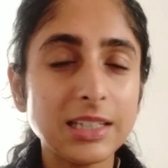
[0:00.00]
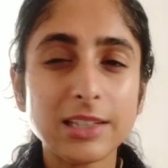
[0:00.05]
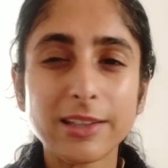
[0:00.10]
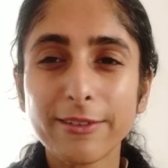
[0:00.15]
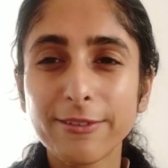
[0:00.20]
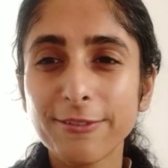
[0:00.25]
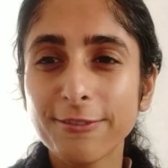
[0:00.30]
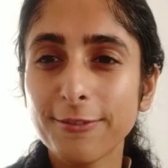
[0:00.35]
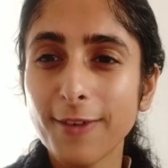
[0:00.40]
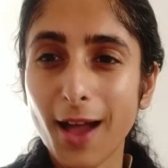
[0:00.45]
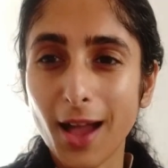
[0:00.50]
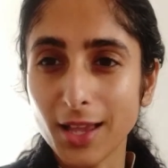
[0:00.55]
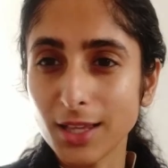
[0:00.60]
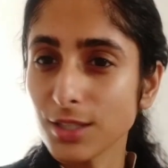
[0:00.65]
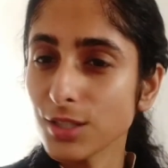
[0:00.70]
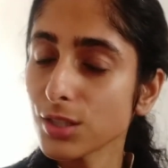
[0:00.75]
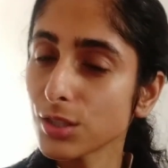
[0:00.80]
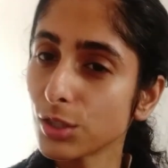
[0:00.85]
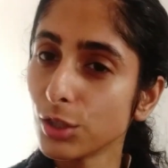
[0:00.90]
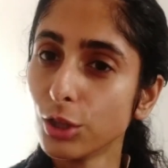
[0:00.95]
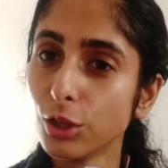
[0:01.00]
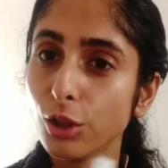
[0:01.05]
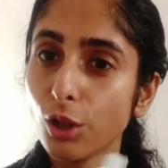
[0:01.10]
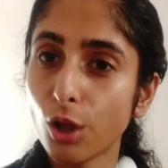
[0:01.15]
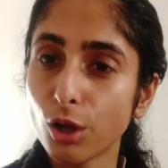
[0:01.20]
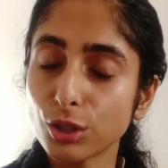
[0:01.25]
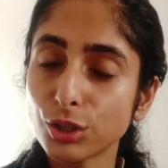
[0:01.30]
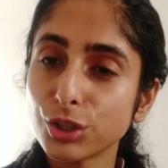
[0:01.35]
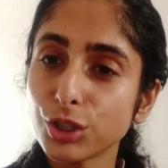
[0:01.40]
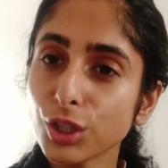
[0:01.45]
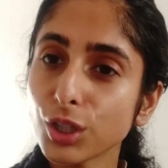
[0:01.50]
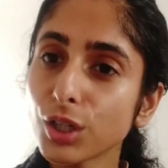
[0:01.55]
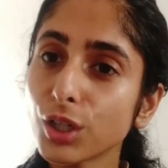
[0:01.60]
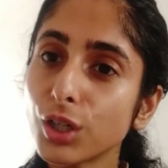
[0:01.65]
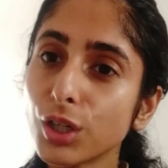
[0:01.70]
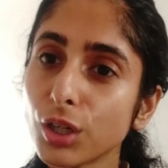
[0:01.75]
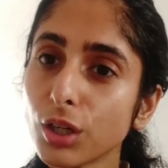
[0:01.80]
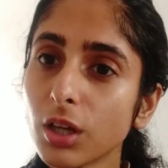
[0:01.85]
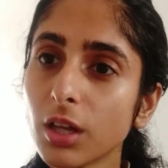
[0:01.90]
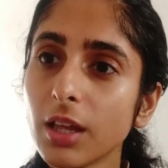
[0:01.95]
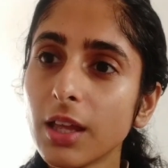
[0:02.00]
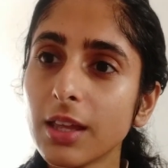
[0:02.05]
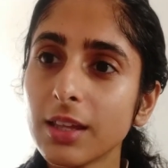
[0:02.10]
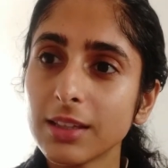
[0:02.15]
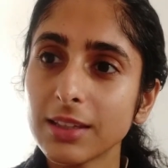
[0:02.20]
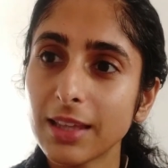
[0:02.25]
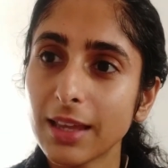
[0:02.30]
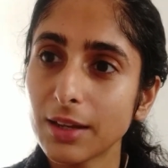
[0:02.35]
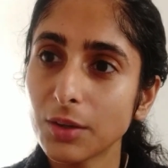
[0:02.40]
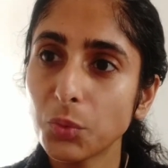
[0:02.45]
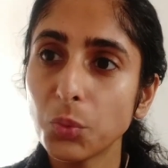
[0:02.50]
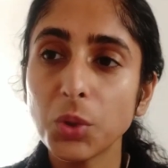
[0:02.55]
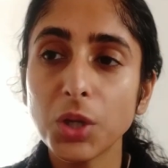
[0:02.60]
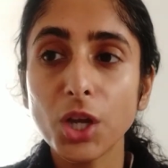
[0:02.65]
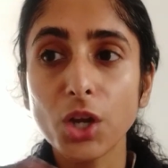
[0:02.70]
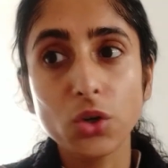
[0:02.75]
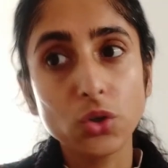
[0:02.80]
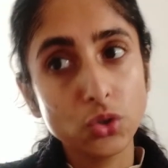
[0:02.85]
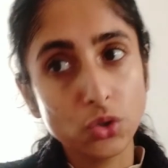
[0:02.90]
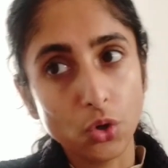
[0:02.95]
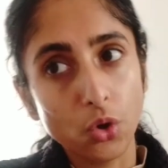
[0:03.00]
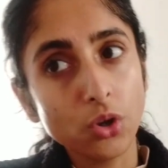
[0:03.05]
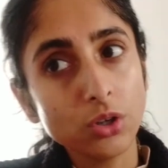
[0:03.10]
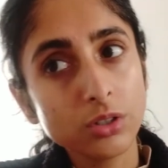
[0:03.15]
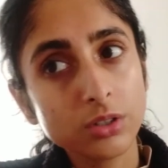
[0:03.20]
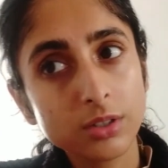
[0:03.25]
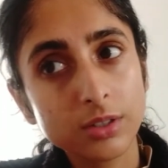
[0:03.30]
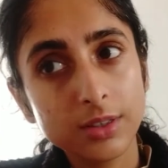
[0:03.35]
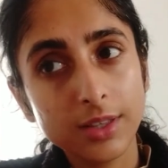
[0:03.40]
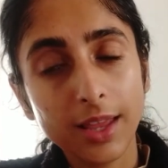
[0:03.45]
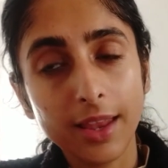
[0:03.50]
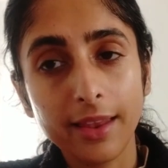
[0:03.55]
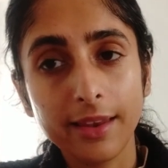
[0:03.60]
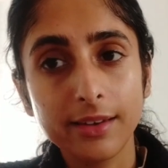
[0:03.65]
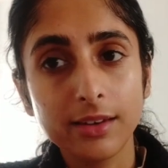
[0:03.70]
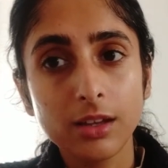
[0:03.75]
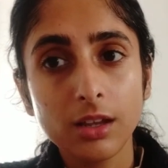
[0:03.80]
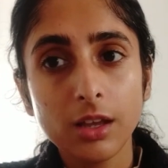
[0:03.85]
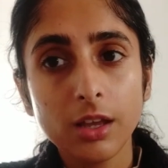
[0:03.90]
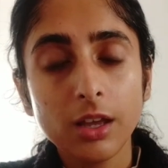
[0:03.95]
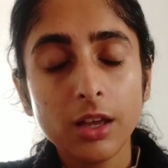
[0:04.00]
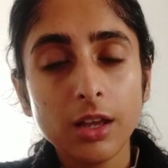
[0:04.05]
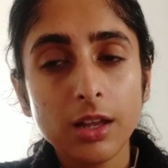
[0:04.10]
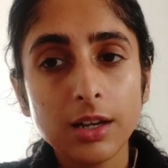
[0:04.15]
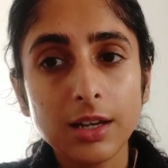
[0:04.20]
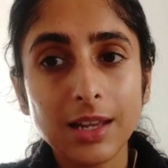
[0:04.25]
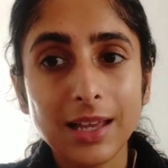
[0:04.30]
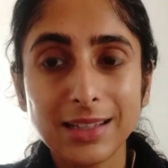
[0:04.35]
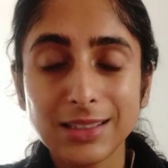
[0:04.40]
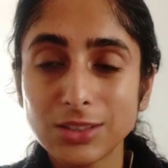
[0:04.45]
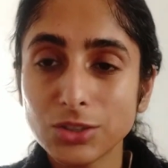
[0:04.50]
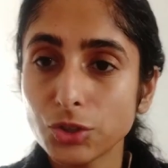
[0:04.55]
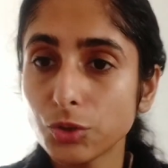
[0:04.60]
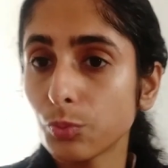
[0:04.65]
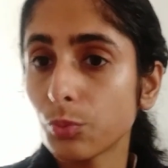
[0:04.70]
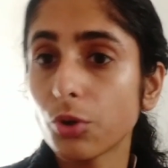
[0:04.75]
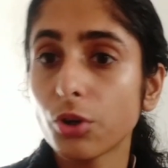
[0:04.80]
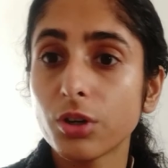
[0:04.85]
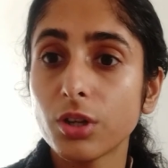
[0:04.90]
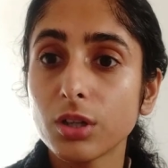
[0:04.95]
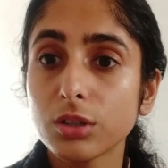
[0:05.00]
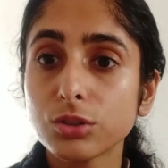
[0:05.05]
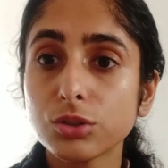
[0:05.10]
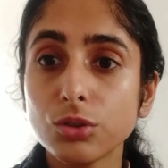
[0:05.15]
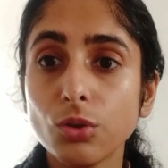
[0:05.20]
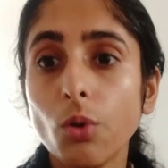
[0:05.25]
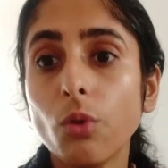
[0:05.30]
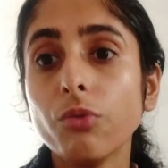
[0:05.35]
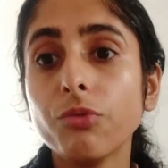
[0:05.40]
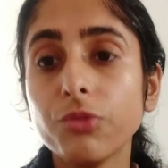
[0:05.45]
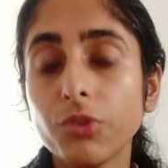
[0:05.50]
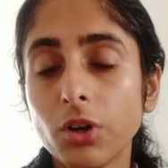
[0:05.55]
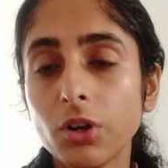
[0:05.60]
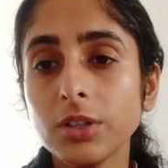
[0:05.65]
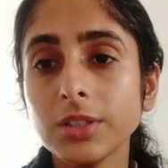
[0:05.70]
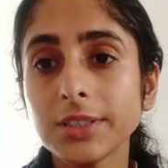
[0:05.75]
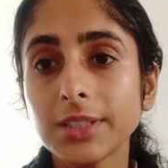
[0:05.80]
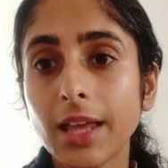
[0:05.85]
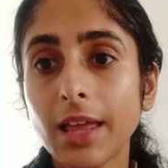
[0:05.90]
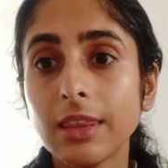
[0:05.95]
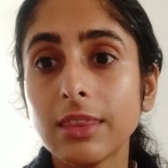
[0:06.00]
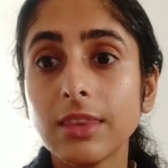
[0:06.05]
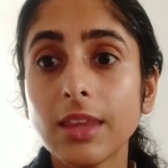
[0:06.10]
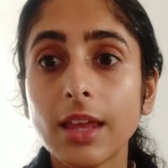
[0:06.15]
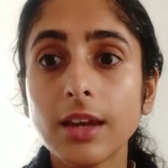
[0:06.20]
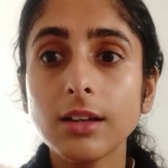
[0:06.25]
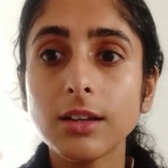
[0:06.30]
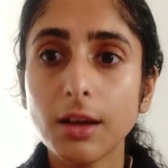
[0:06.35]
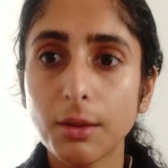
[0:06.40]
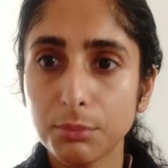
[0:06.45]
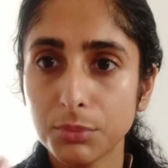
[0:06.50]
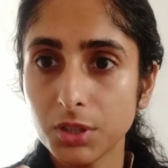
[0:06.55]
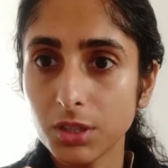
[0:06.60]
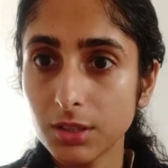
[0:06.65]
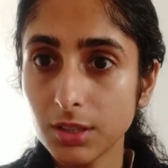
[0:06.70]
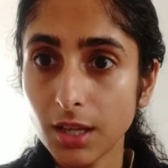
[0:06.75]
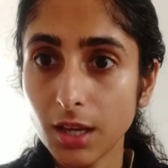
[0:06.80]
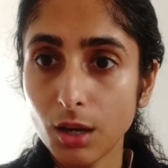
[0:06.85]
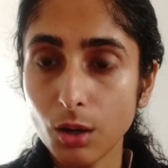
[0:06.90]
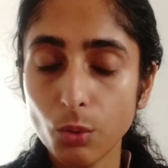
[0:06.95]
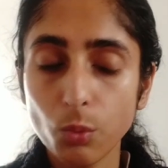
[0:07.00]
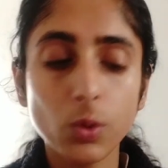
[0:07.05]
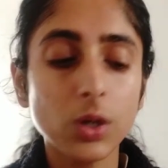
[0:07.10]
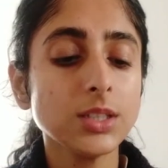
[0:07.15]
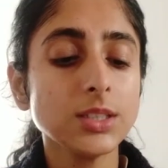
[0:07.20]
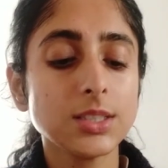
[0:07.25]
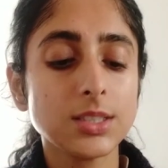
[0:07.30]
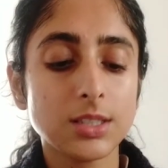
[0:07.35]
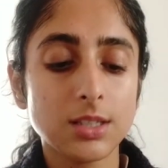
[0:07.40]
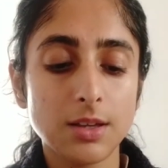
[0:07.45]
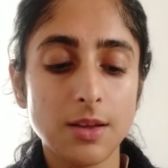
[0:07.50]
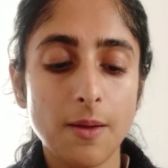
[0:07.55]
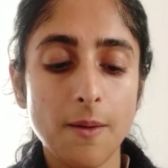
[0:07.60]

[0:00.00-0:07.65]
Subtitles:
defies logic that we are taught that lightest products go first and then come the thicker ones.